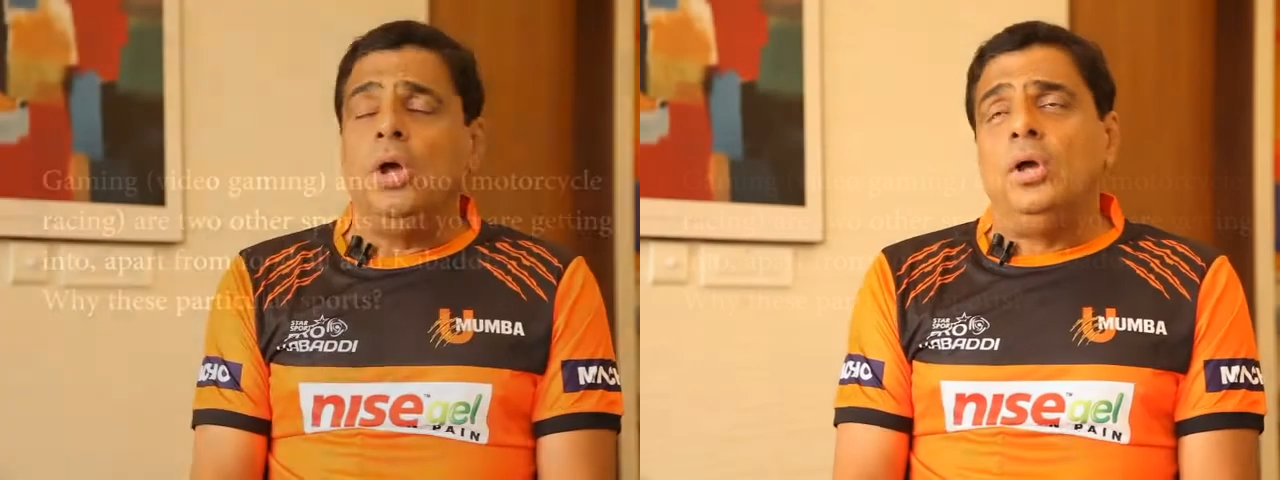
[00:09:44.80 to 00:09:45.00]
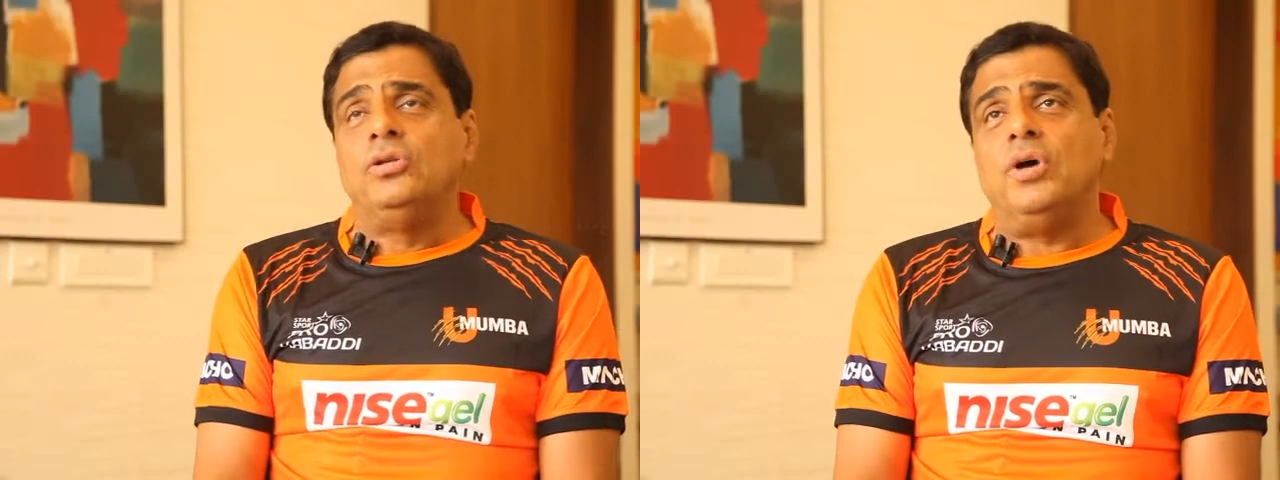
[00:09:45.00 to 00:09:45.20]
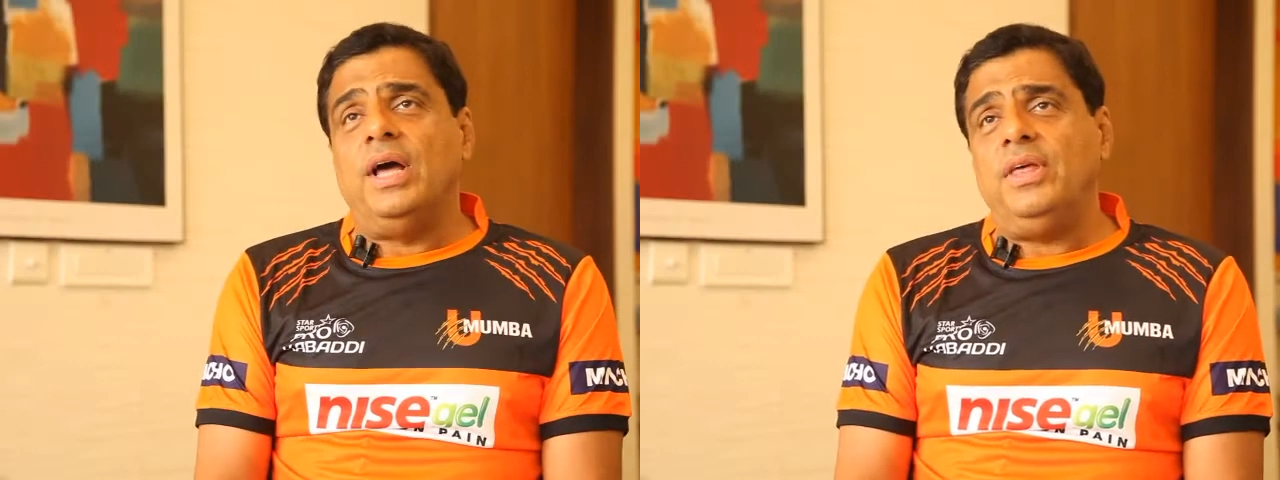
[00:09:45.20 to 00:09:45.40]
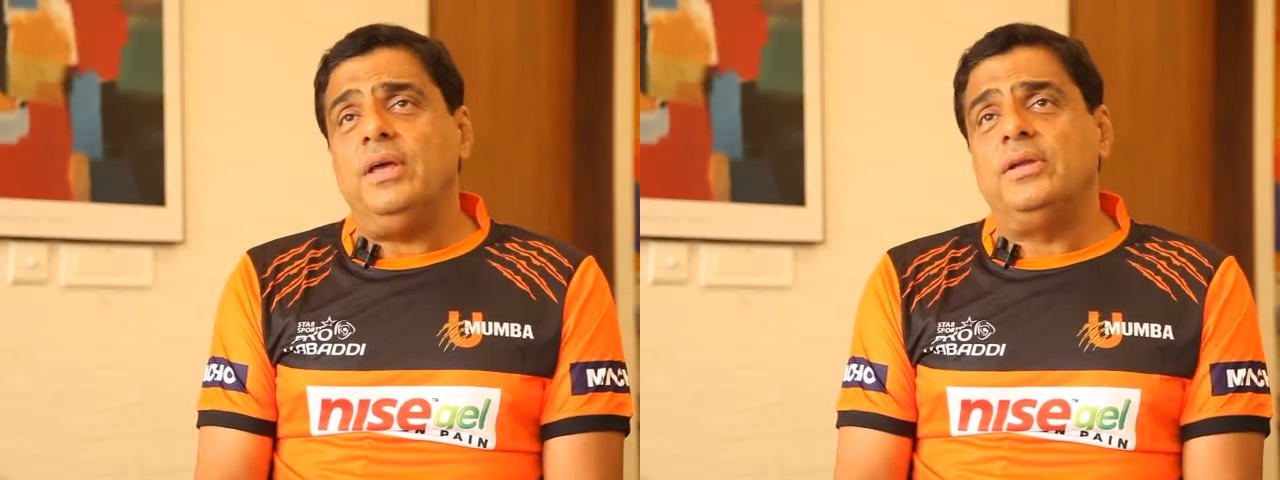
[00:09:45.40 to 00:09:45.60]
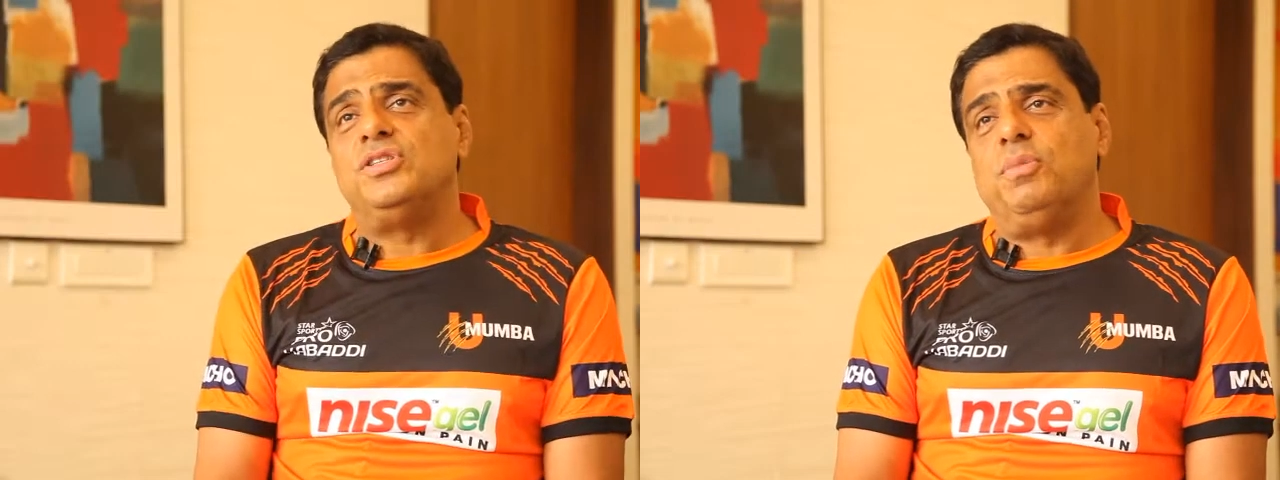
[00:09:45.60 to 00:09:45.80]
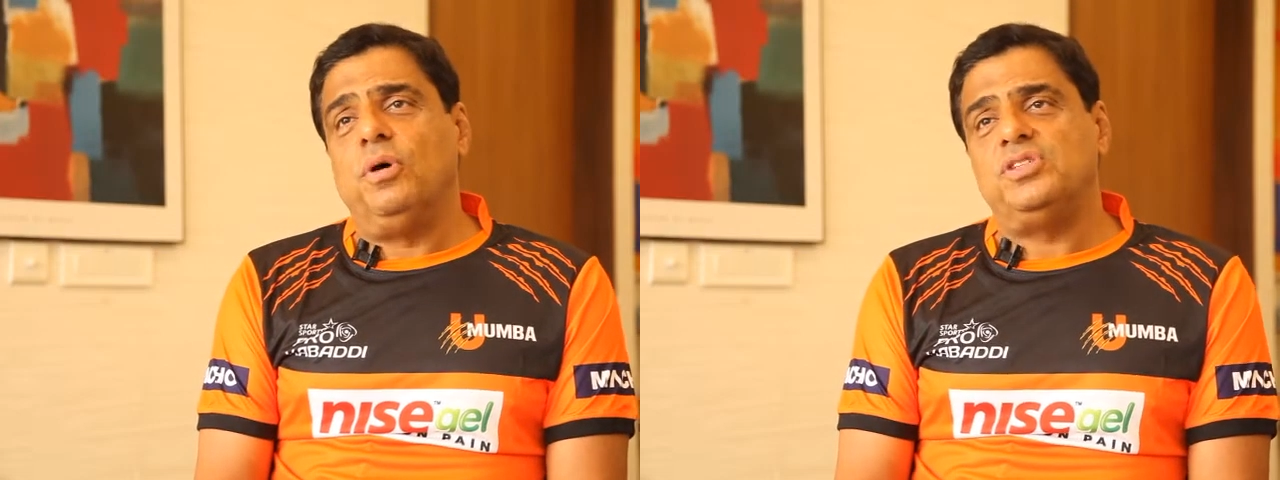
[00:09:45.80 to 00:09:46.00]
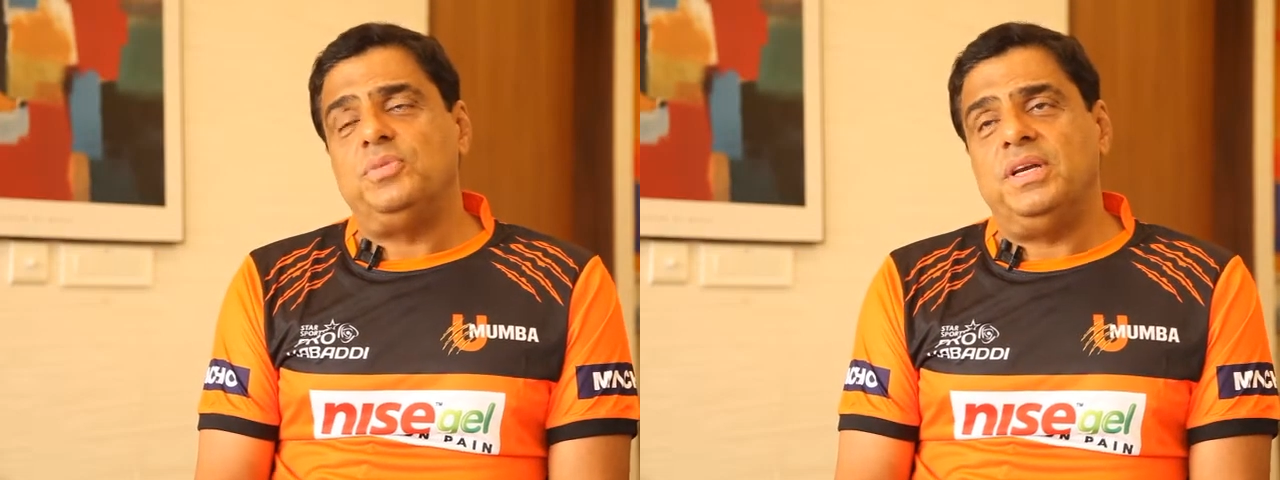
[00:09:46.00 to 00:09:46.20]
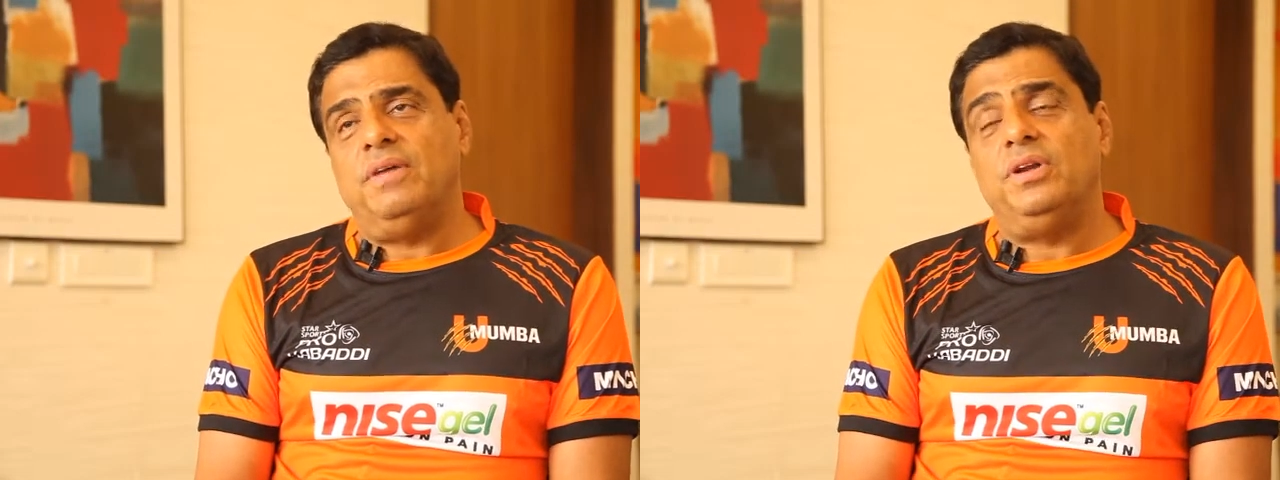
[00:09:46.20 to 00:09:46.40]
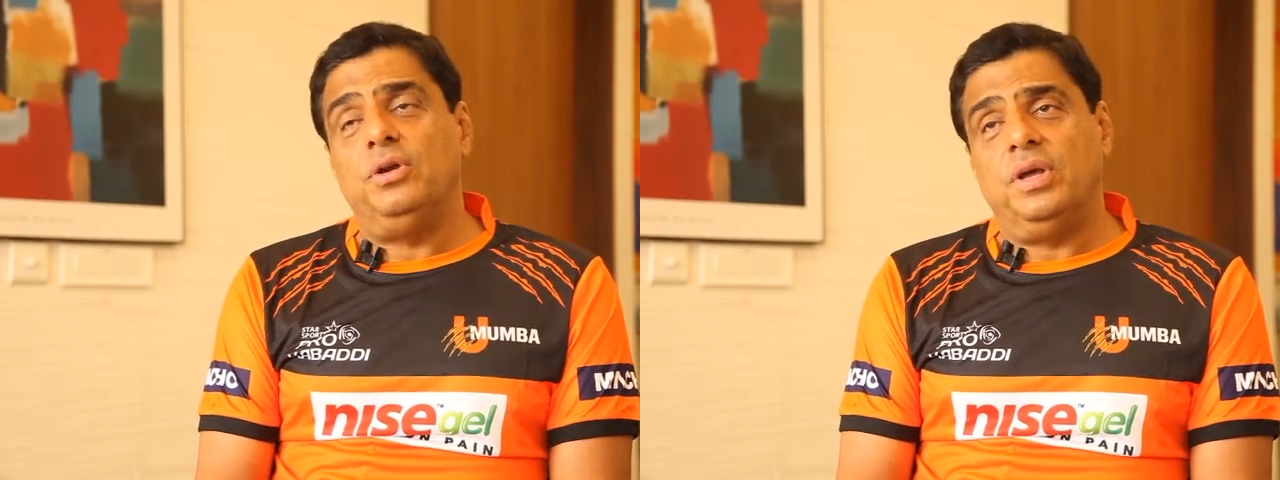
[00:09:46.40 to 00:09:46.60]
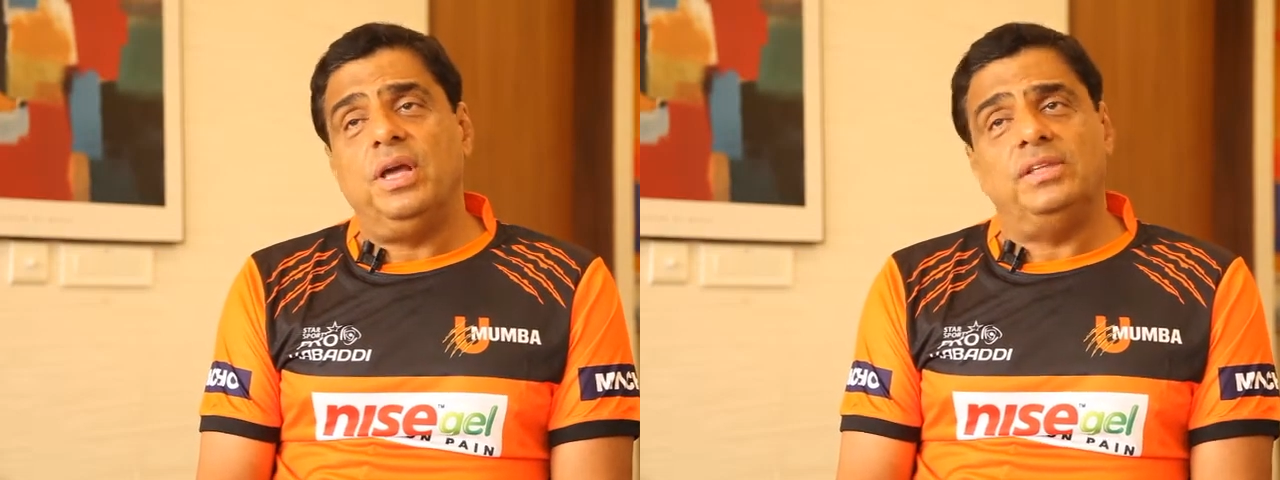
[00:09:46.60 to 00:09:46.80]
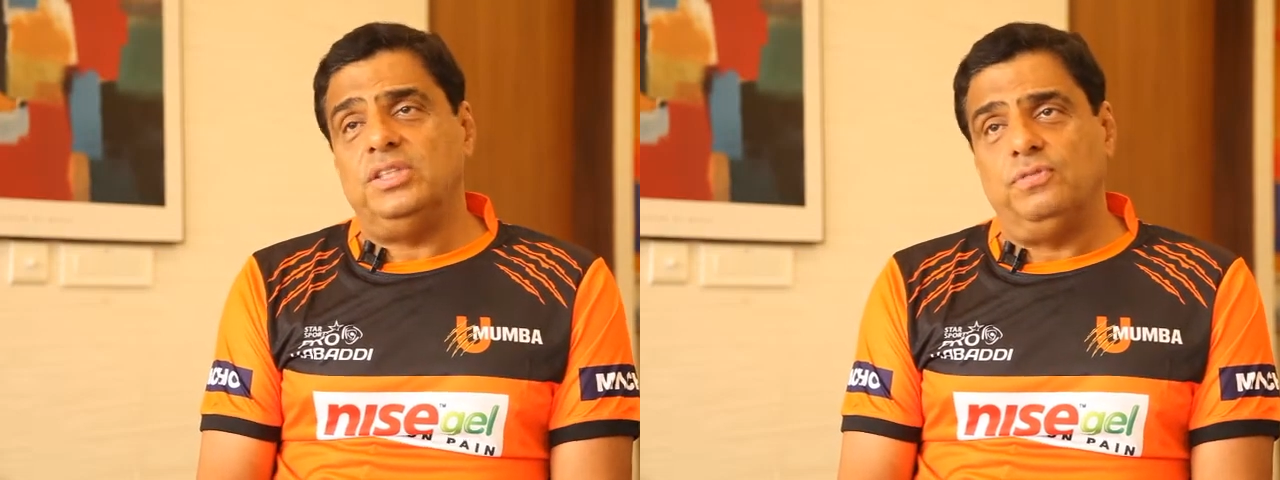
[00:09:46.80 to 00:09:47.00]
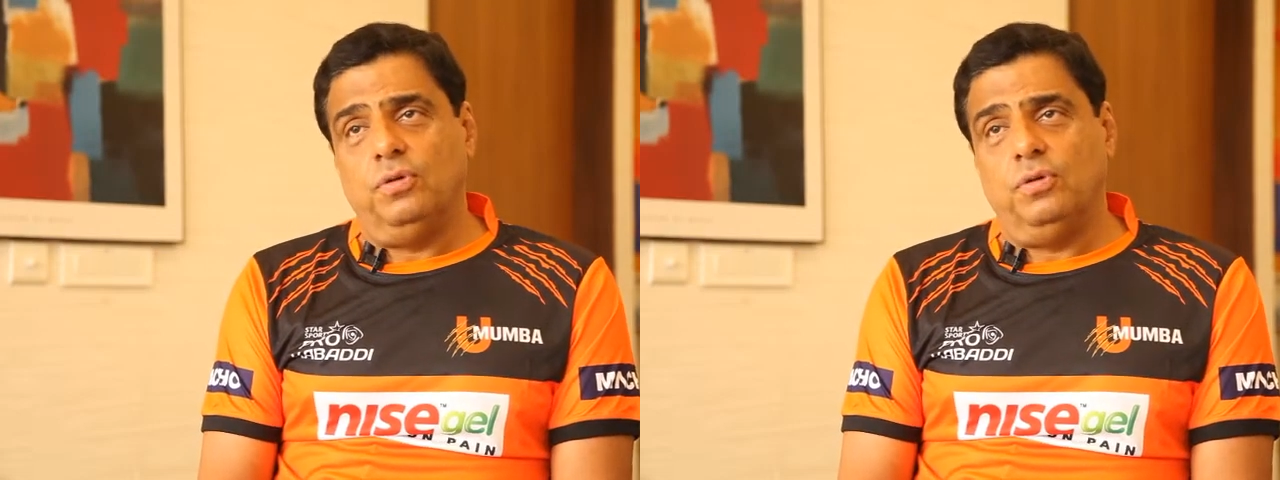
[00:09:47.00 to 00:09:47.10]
So I think in sports, we're definitely looking at these